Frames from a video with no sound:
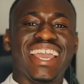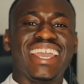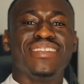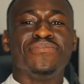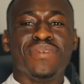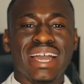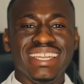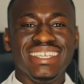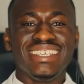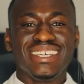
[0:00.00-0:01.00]
and
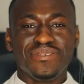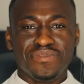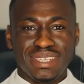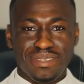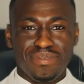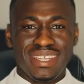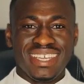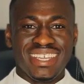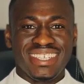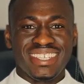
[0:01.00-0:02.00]
money
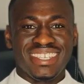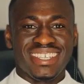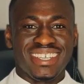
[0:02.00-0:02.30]
multiplication.